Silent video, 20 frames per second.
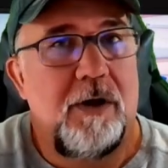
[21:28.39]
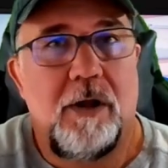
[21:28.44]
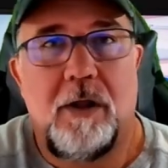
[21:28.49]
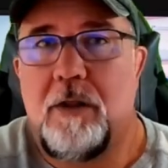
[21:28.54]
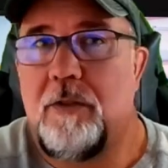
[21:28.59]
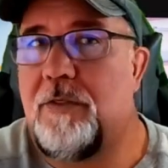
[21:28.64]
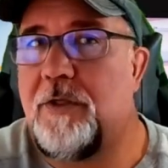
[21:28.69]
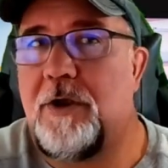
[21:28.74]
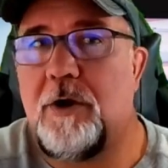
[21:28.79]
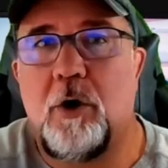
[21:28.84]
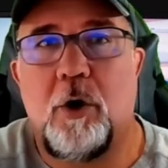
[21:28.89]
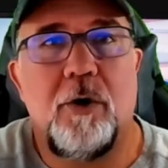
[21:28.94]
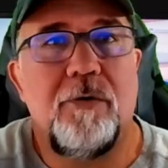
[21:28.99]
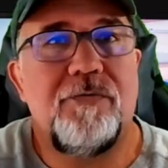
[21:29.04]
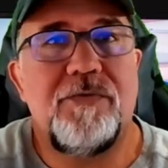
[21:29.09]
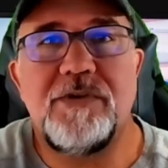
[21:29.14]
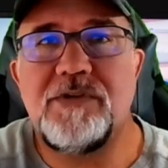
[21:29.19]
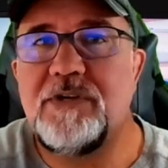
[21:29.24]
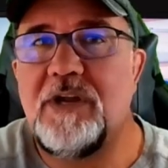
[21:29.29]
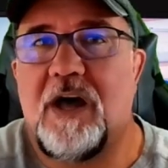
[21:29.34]
The earth
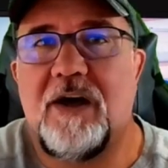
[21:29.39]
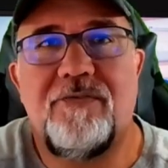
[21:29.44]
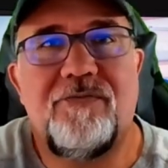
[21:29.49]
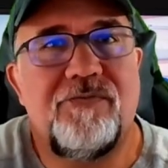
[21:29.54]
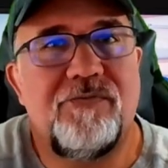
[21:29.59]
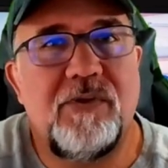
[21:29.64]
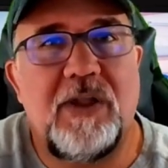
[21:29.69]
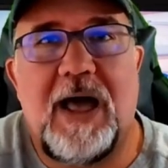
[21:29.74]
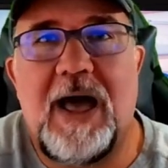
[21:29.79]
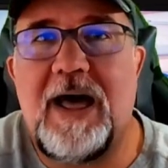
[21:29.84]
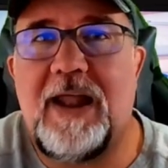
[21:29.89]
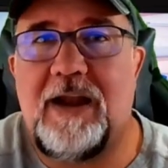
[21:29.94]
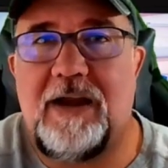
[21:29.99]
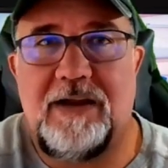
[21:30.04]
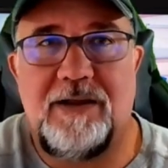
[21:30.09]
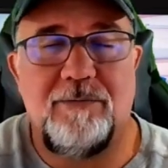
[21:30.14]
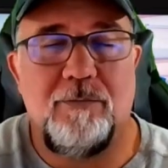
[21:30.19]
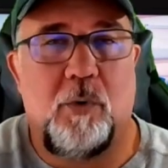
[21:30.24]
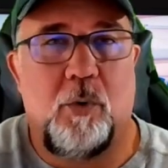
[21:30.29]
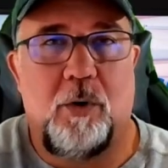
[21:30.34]
is not flat
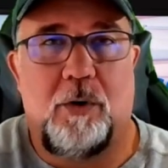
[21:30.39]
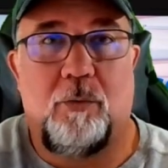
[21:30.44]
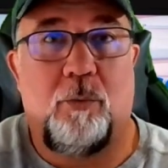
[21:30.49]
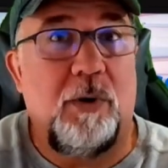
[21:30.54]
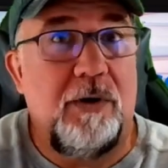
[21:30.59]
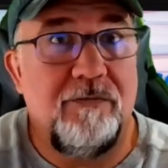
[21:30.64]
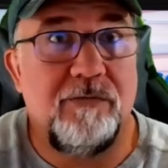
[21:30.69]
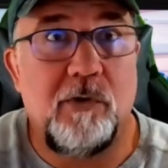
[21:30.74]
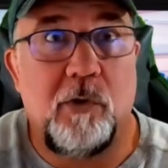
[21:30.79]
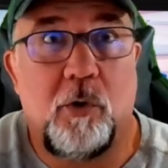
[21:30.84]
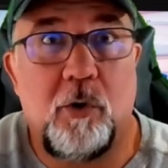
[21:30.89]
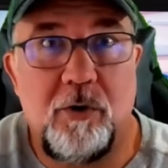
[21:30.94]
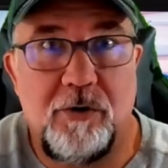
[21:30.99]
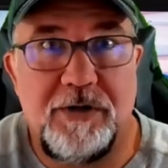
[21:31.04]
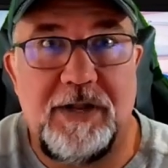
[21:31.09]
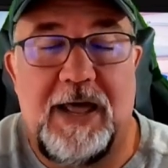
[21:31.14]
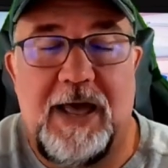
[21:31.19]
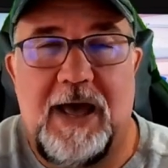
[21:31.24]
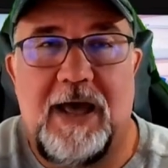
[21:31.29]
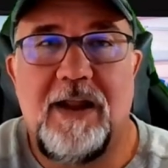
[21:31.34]
anymore. We've learned
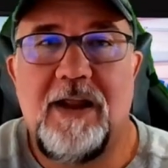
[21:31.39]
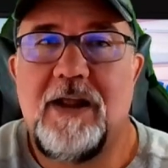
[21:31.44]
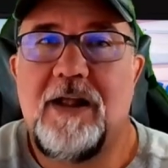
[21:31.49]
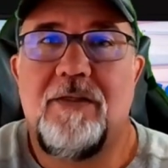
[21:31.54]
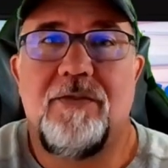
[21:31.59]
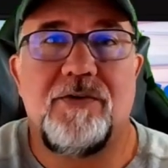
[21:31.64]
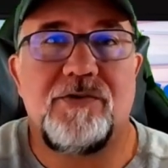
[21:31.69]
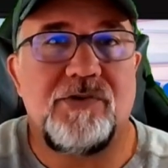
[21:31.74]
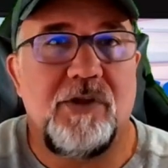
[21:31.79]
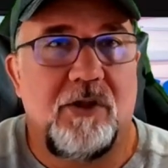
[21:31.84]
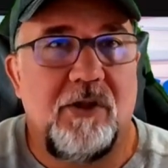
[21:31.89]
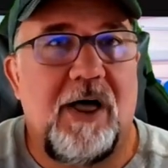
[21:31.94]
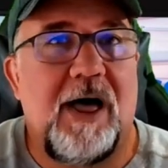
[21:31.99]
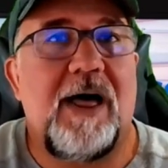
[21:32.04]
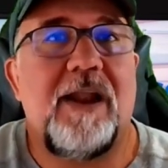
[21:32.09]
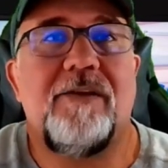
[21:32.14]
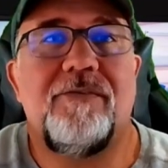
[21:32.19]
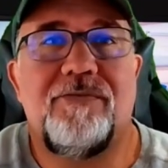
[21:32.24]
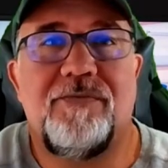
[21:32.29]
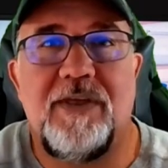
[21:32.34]
that. There's a lot
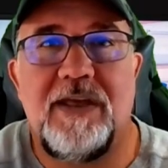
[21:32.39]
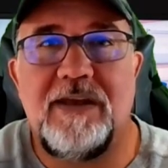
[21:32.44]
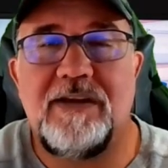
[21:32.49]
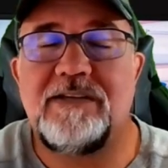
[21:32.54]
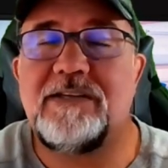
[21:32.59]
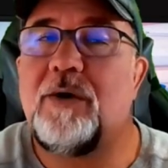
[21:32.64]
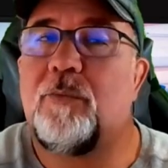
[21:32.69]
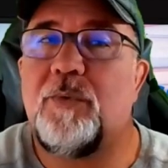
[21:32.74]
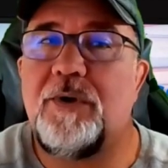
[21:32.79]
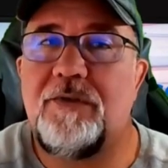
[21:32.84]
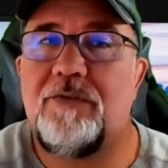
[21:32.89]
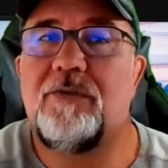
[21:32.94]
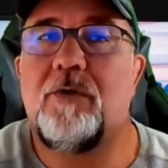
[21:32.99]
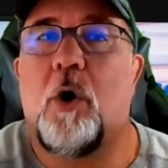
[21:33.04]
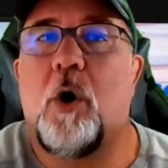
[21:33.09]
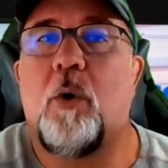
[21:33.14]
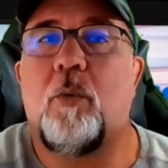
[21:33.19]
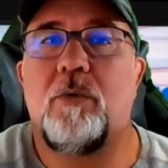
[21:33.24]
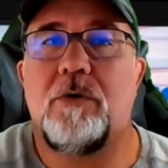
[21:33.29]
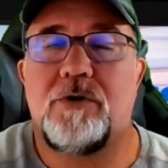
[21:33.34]
of things that we
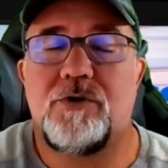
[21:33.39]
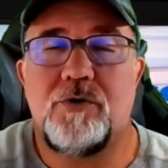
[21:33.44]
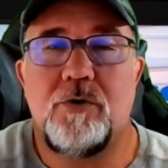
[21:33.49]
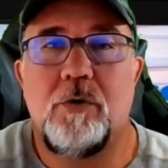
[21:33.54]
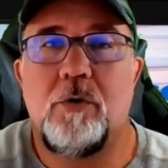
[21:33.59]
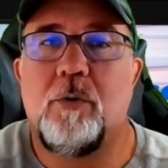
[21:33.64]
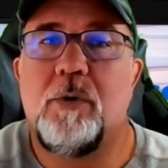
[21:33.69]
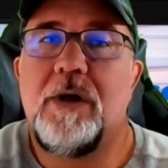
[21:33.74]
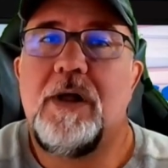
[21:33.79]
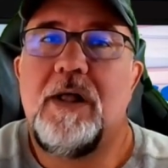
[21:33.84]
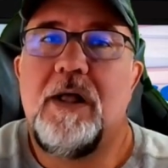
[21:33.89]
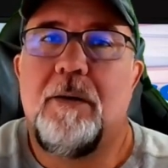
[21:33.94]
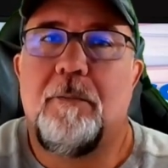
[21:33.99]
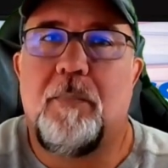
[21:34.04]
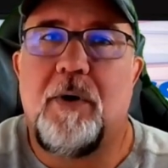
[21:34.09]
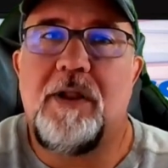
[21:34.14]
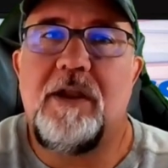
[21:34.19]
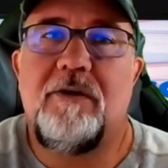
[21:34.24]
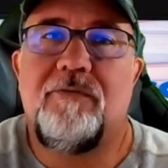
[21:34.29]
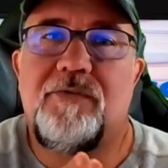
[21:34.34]
thought were true,
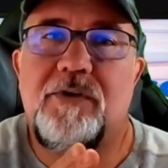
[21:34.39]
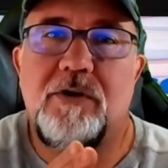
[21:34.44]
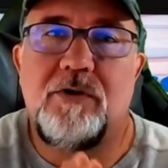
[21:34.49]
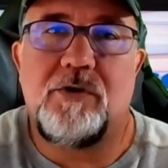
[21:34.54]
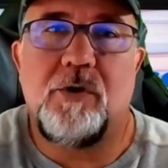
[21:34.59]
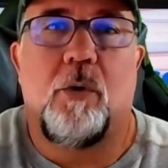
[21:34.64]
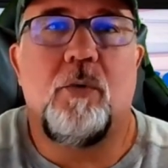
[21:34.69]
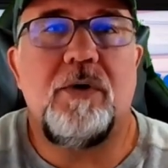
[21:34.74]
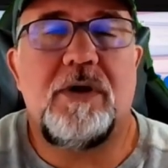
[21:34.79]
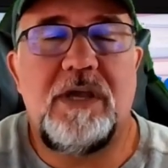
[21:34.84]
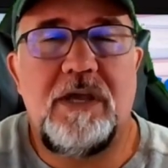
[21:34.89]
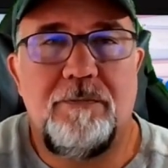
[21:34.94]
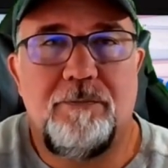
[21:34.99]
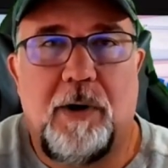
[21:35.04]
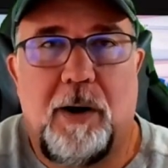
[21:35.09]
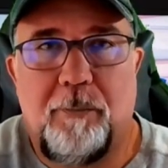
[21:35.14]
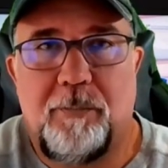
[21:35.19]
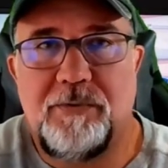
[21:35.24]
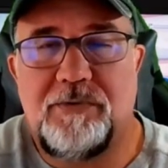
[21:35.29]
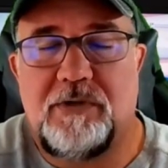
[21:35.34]
but if you don't keep
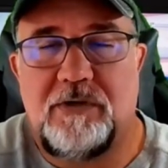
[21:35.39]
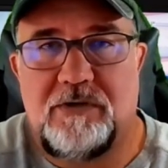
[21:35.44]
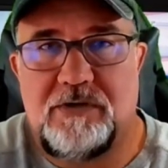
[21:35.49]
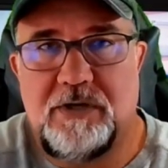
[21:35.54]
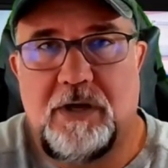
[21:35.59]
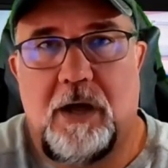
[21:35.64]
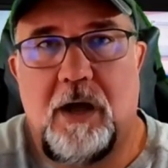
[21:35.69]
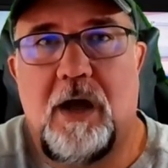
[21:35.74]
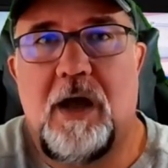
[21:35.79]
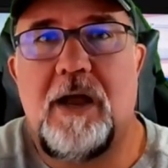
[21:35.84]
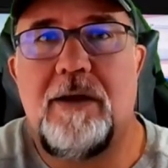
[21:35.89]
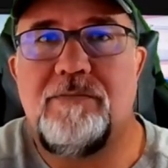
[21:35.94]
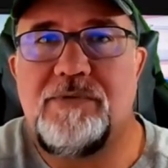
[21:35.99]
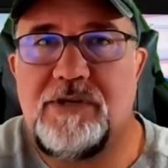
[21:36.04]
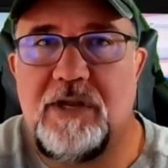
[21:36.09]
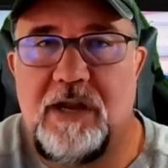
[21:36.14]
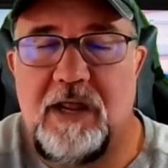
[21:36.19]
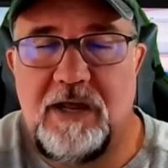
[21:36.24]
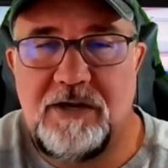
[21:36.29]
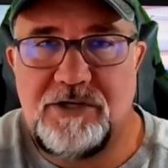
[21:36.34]
up with the times and
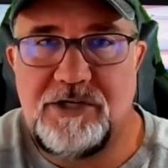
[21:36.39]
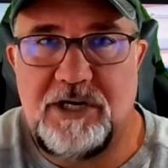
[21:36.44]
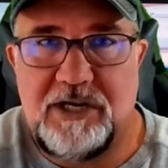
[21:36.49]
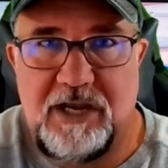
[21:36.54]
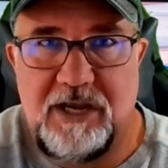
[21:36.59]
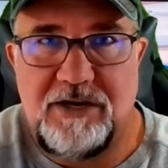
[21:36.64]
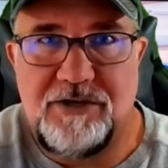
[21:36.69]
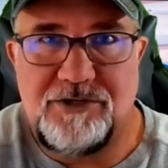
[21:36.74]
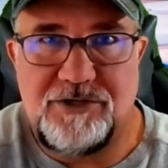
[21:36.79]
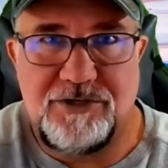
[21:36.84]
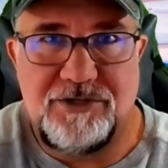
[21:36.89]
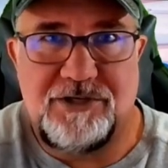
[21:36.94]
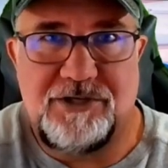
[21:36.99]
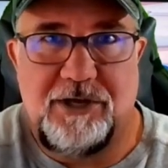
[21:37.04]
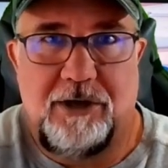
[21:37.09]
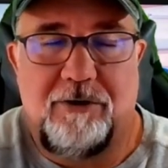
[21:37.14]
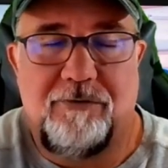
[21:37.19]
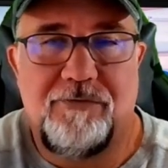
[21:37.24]
educate yourself,